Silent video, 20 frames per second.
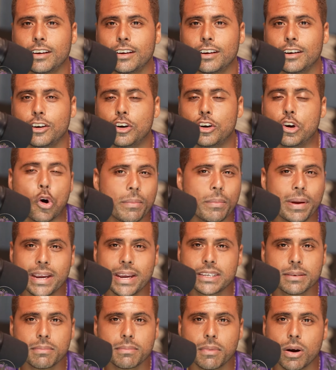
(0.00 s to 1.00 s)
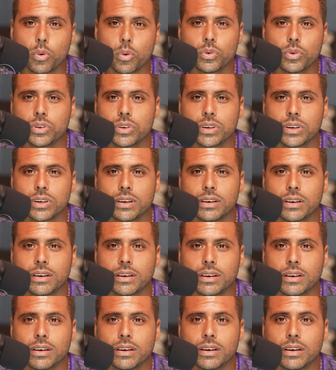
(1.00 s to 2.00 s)
No Mason Mount.
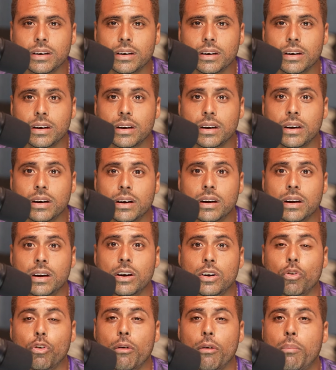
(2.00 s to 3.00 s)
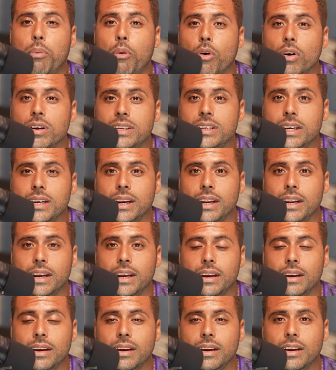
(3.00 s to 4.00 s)
Reportedly,
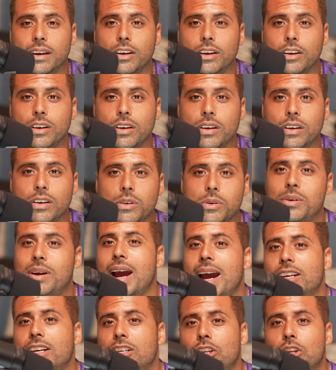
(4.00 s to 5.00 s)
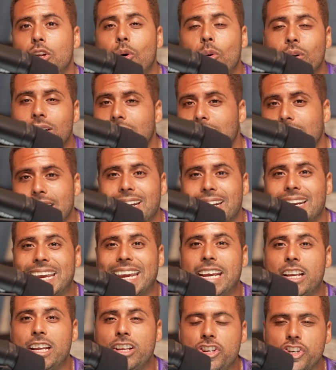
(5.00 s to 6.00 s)
you guys loaned in an
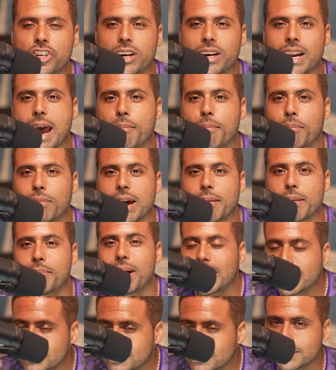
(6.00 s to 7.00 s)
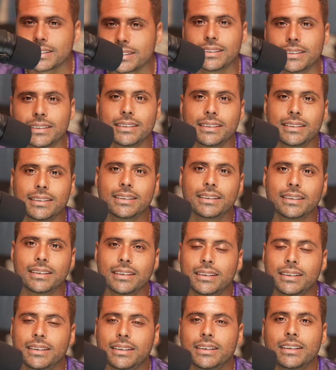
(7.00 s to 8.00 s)
injured Amrabat.
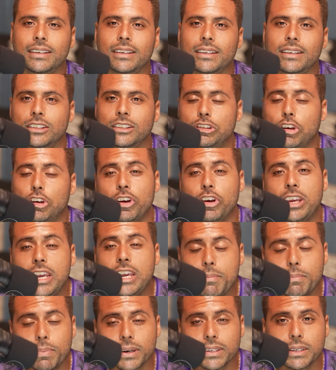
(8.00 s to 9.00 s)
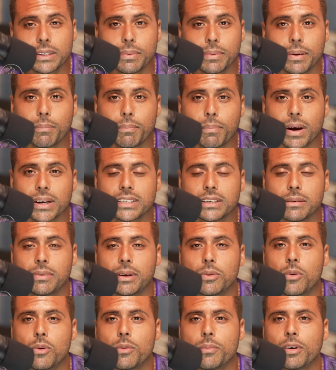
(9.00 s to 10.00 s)
So he possibly
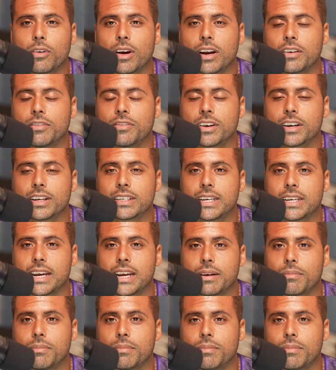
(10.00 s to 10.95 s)
won't be ready for this game.